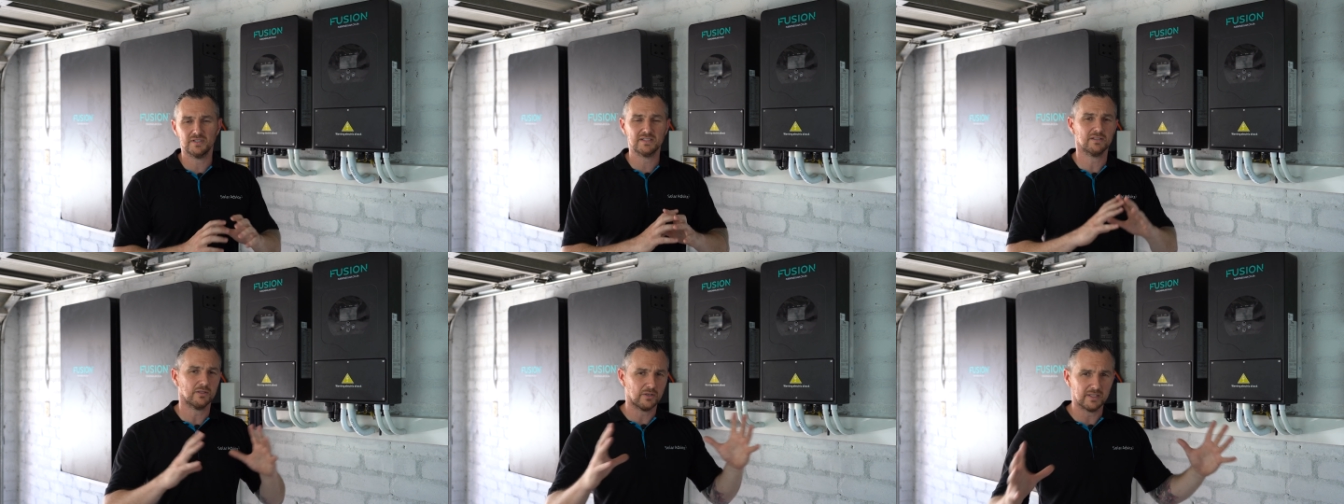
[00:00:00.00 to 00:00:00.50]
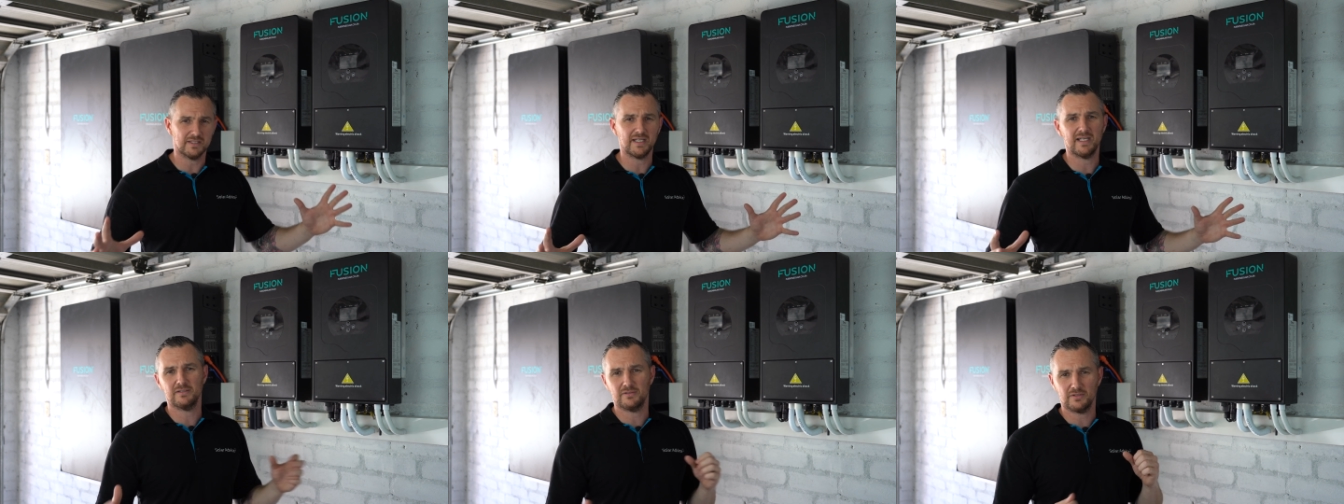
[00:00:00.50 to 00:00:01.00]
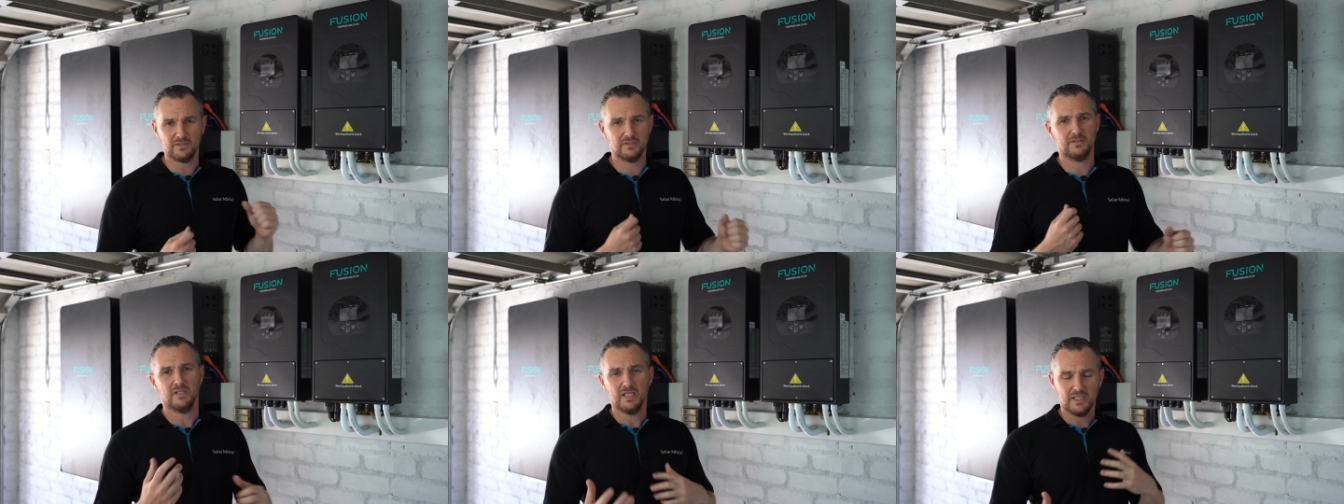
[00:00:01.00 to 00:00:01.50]
There's a lot of data to,
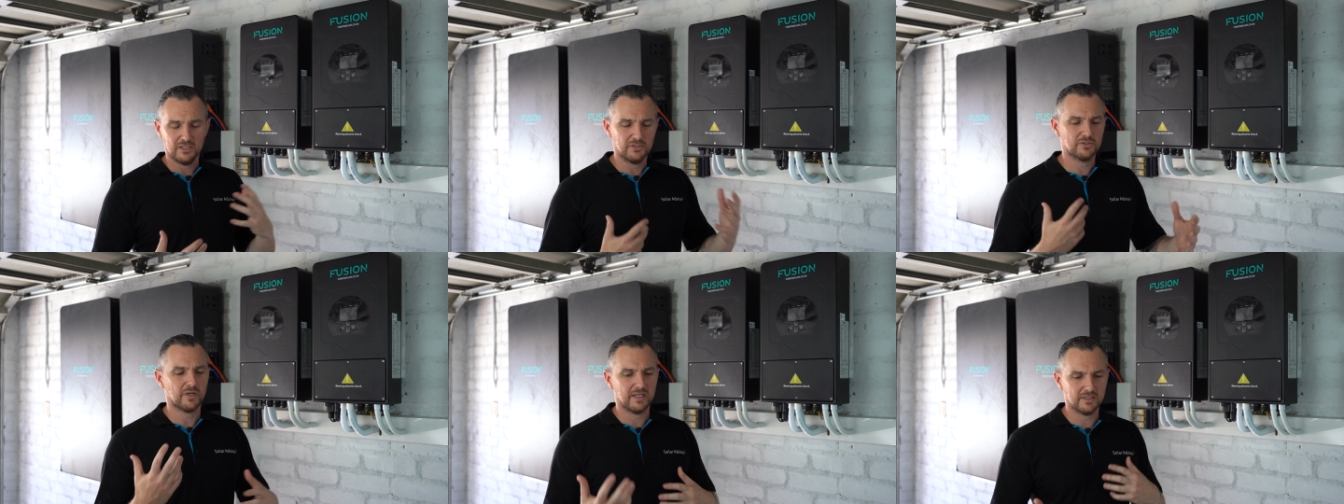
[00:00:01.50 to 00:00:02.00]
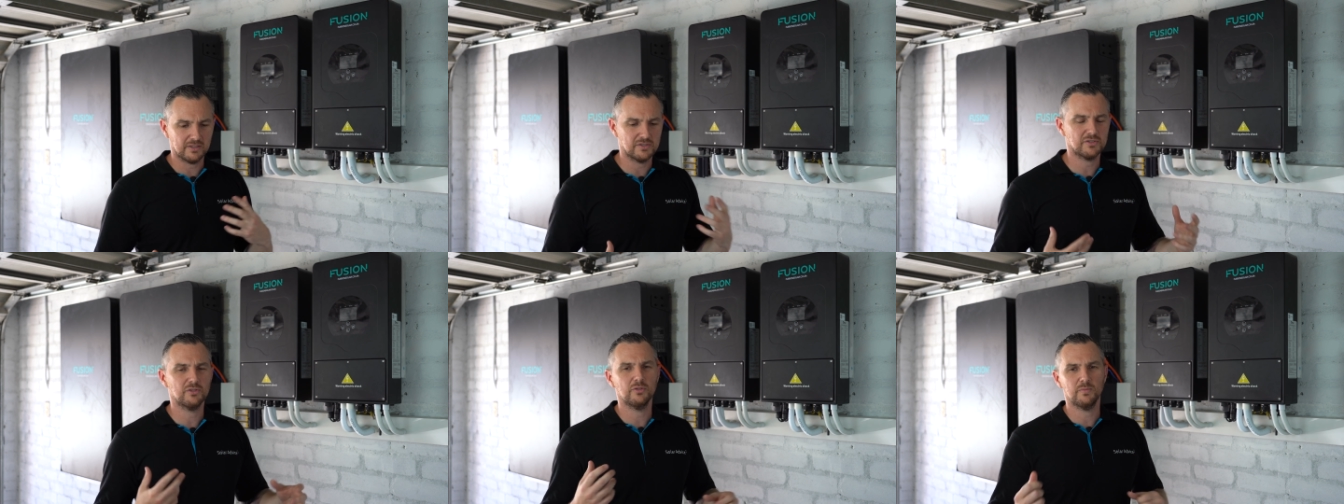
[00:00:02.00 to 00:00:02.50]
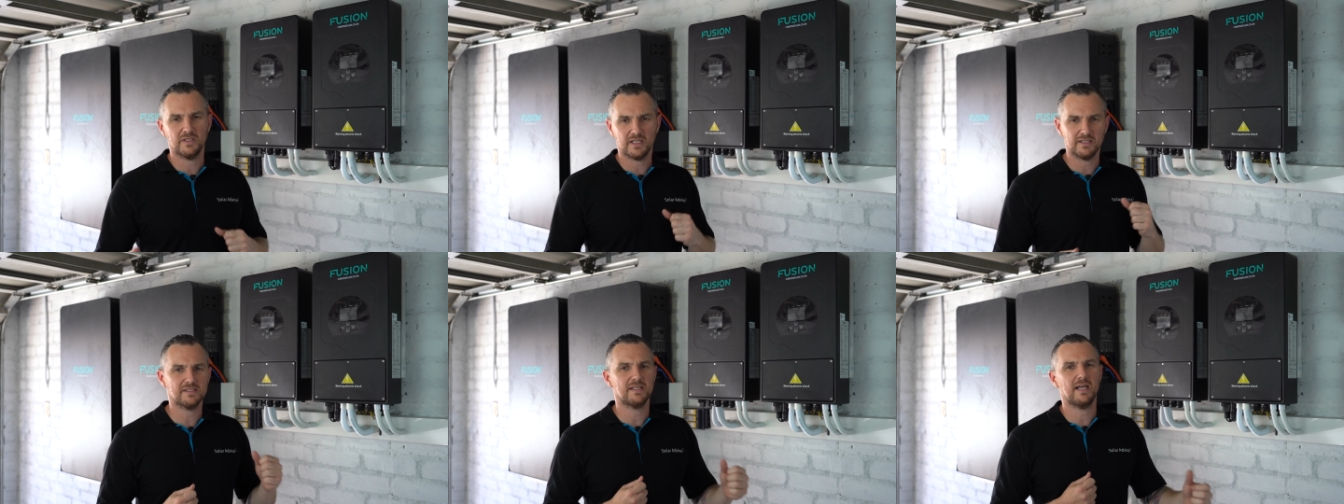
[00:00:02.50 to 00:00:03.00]
to try and consume and
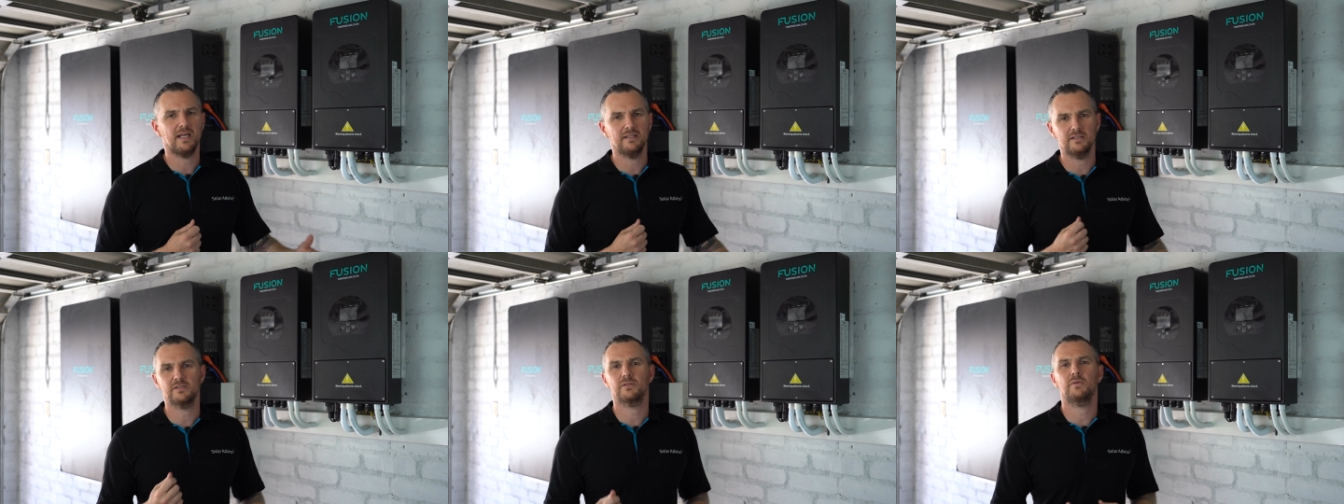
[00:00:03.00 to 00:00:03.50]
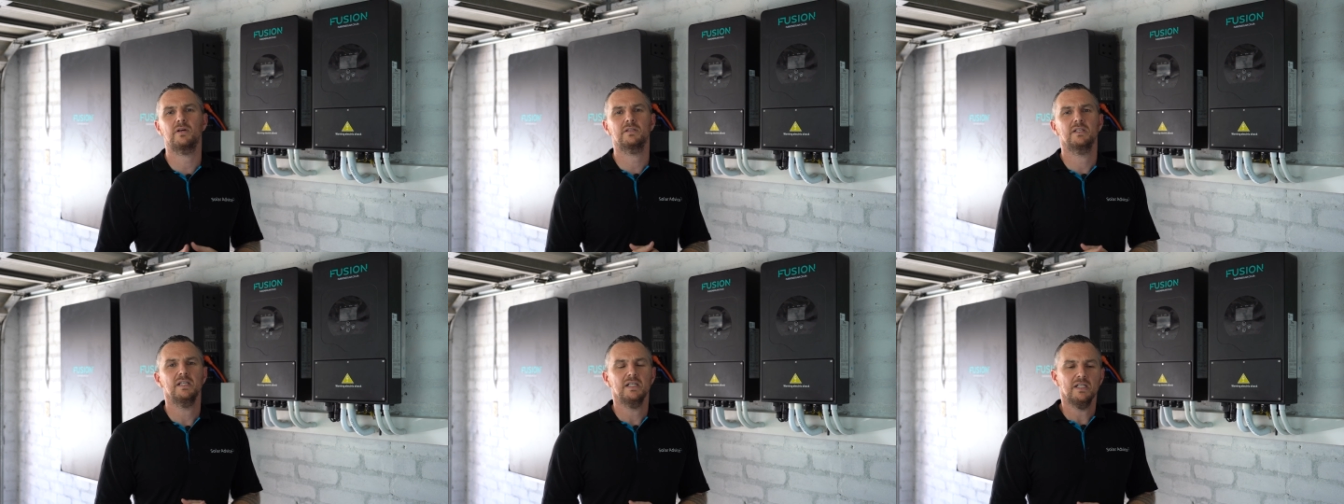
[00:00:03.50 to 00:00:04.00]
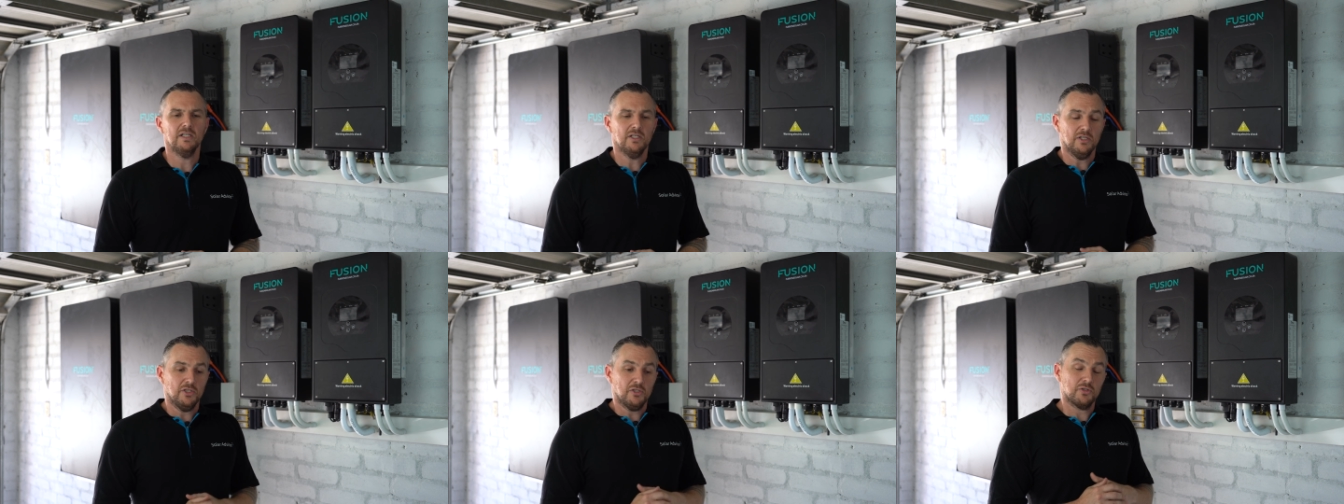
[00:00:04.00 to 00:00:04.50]
understand and so on.
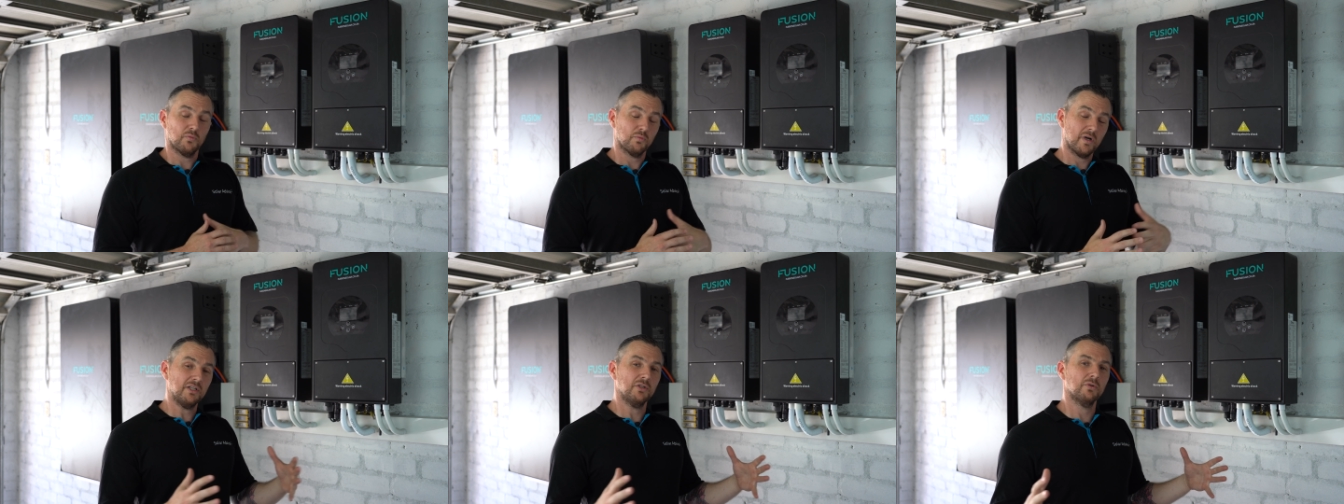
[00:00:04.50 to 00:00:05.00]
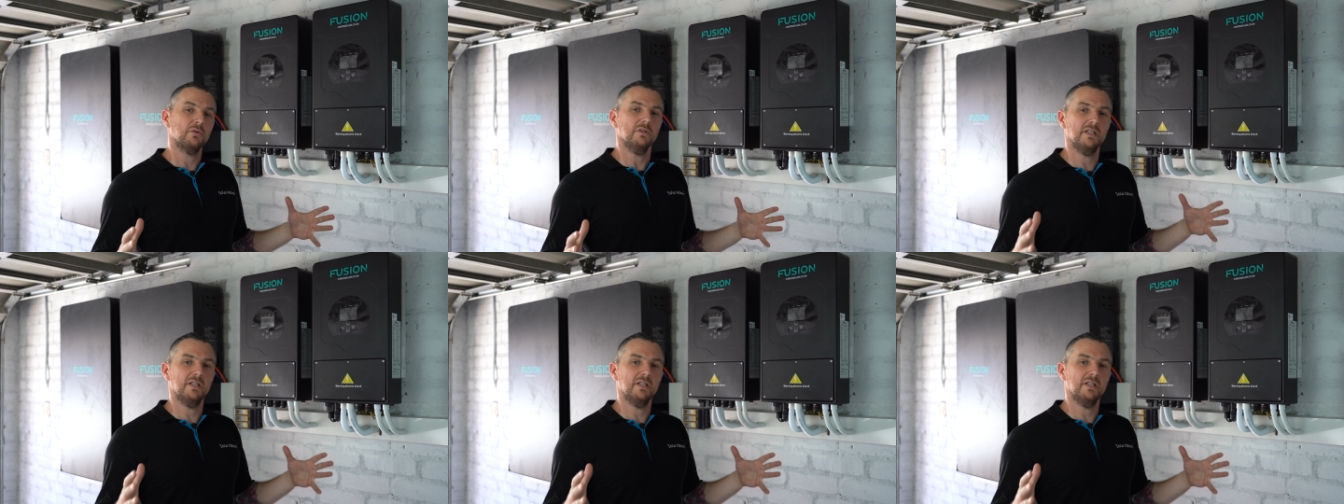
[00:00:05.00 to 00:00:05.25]
So run your,